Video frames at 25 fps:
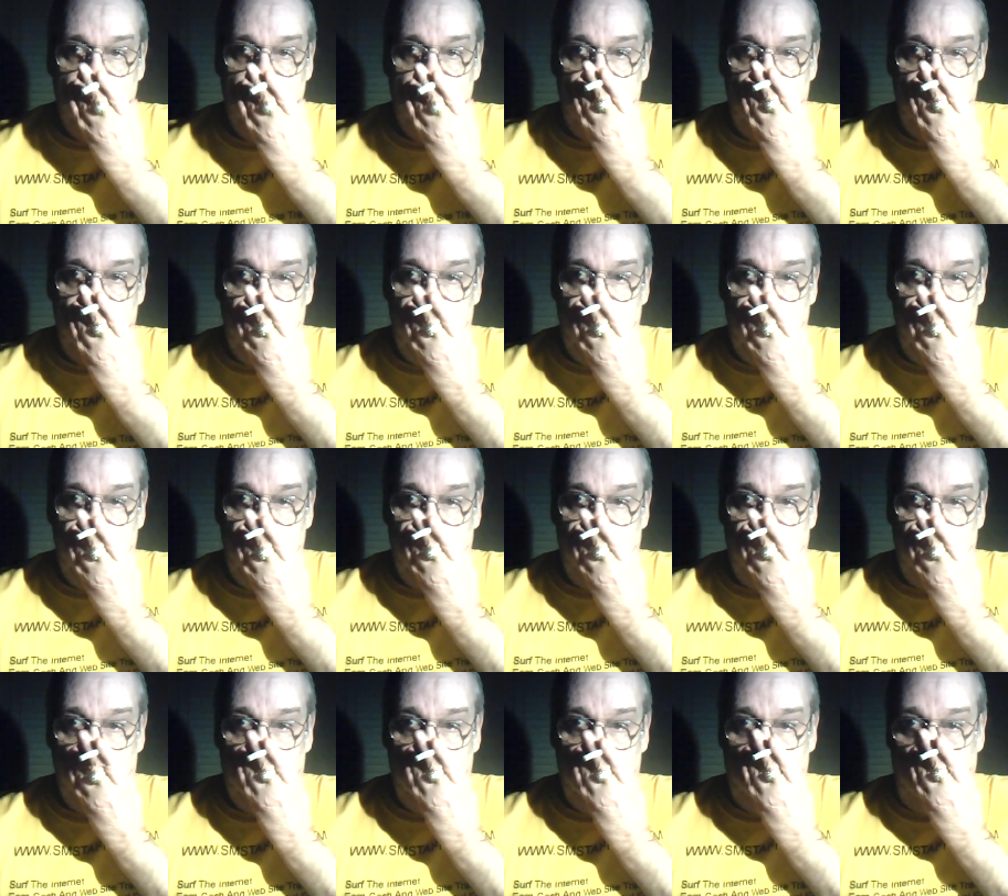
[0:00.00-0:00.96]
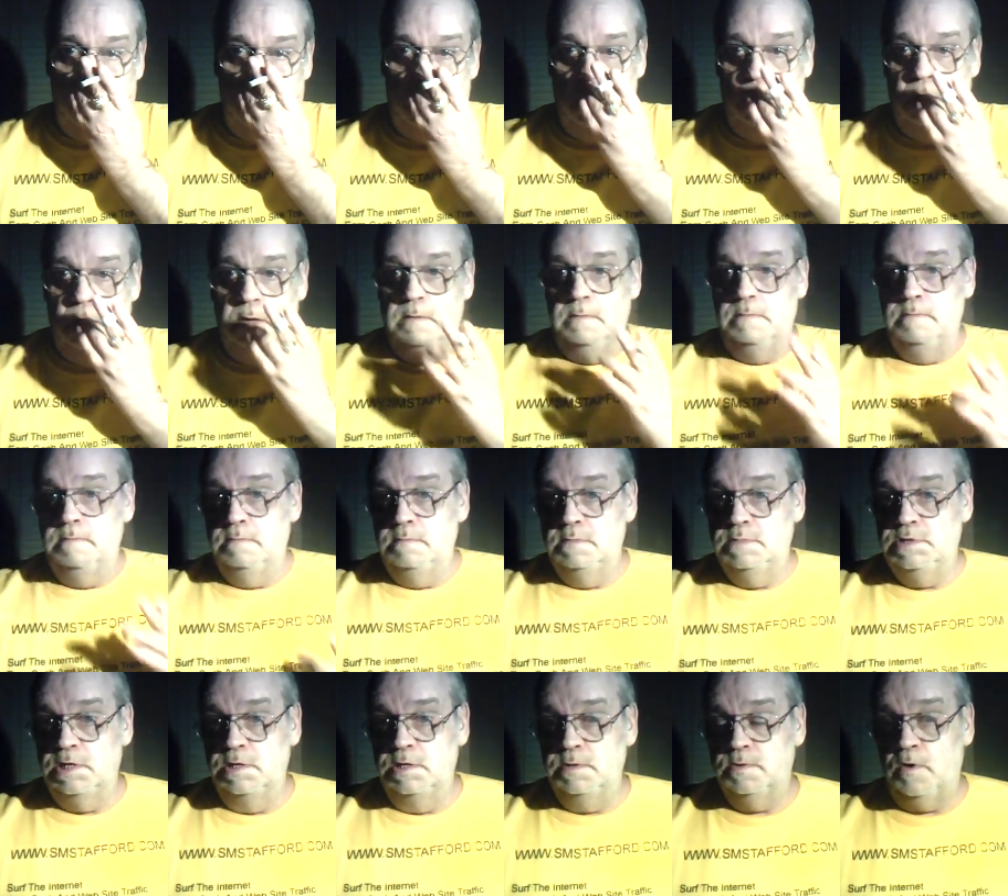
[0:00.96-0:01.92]
as you uh,
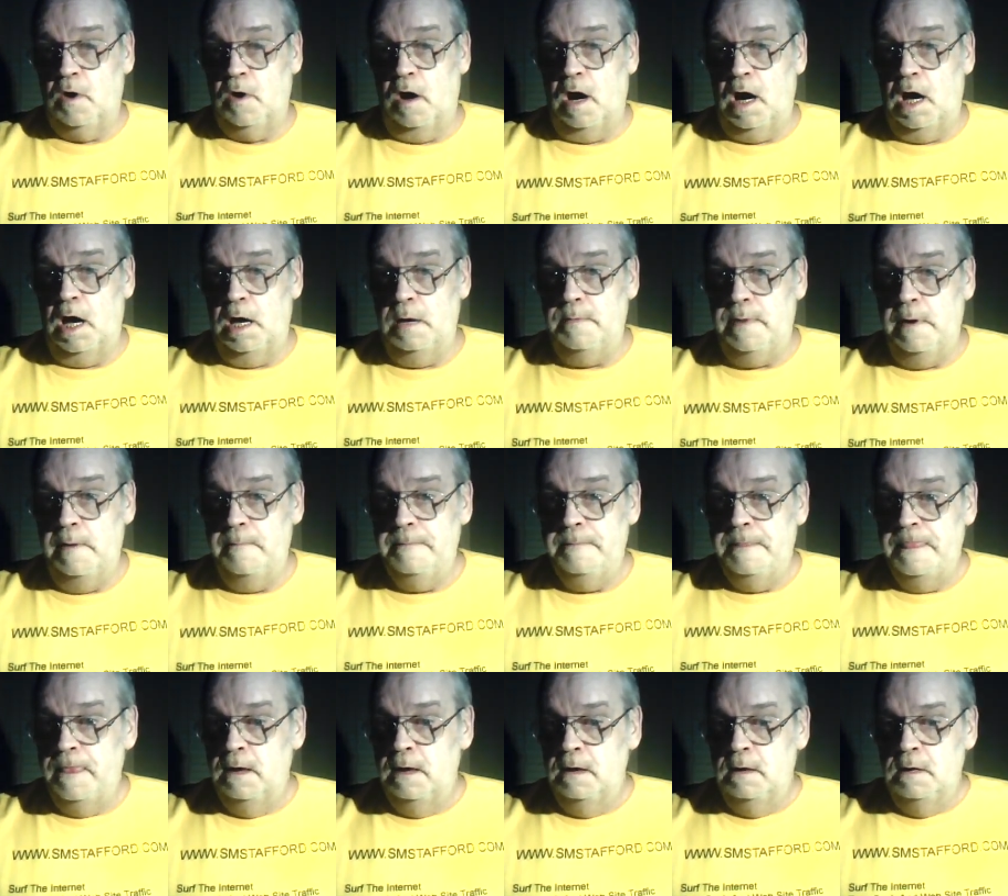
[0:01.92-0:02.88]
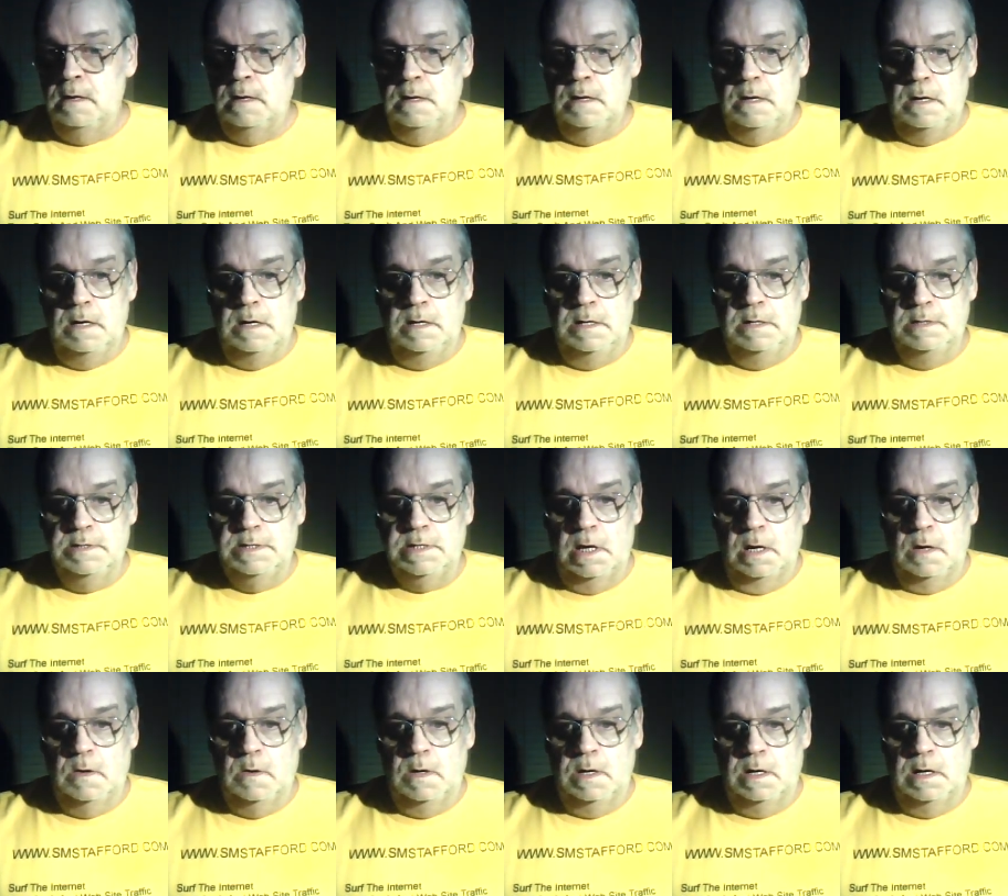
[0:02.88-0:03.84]
subscribe. And
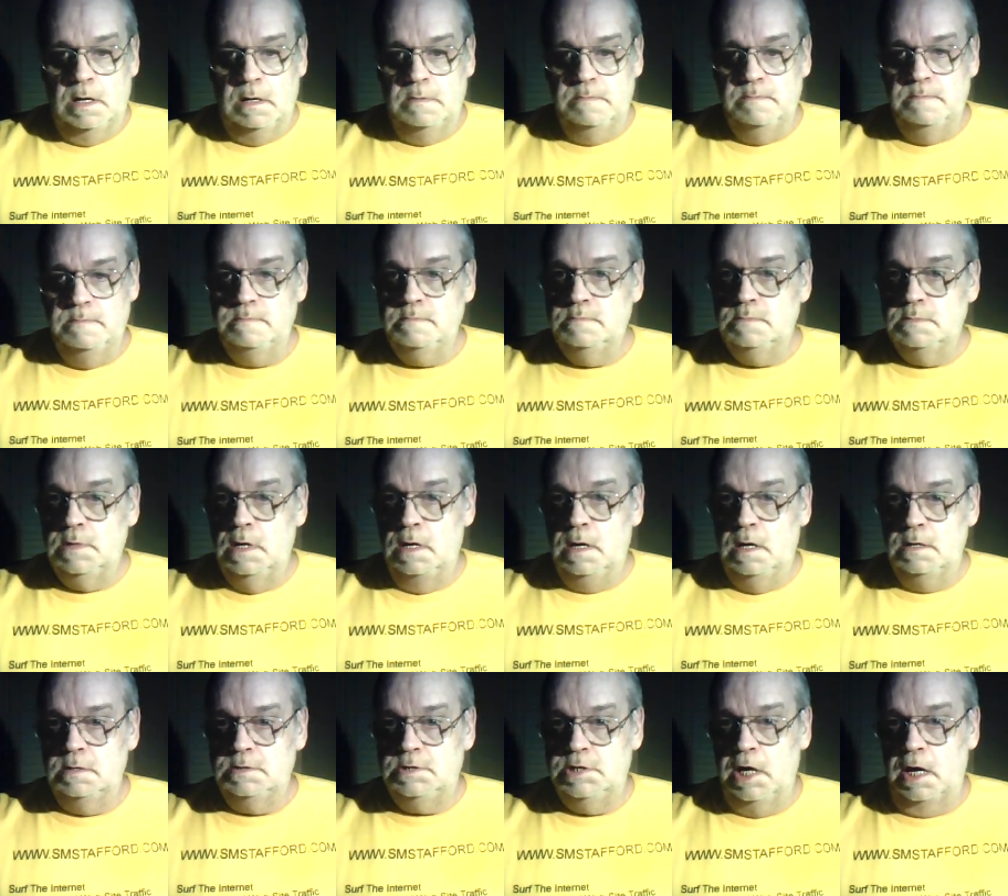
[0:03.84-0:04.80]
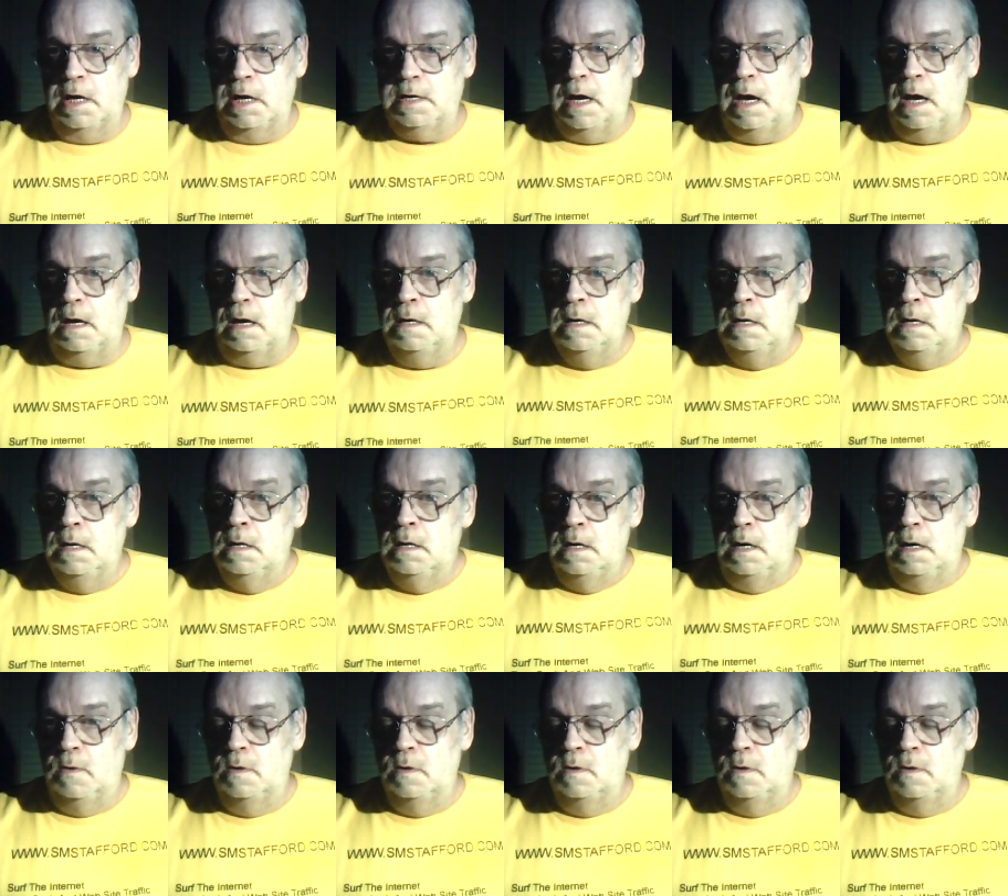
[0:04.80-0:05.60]
so uh, uh, check it out.